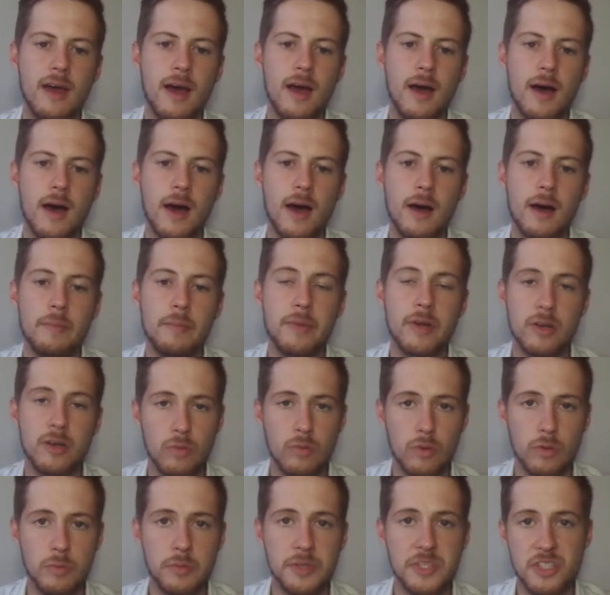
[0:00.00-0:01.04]
but it
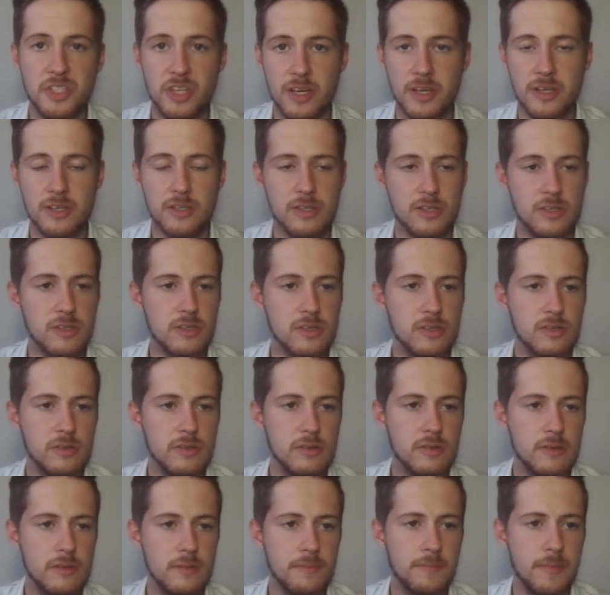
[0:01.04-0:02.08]
will be changed
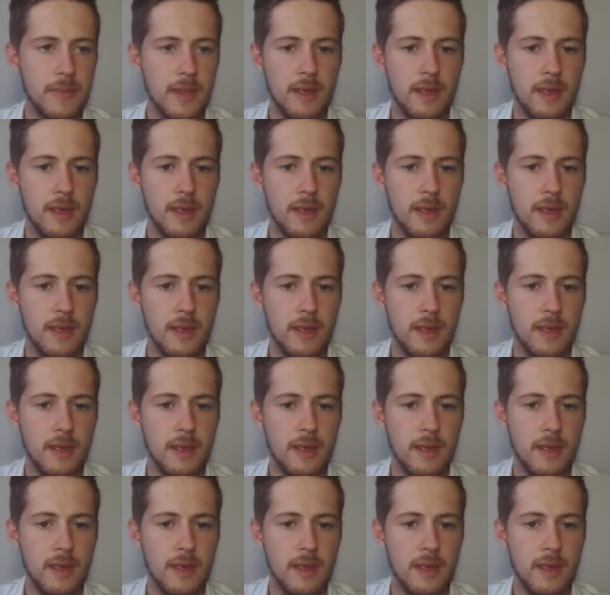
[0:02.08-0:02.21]
soon.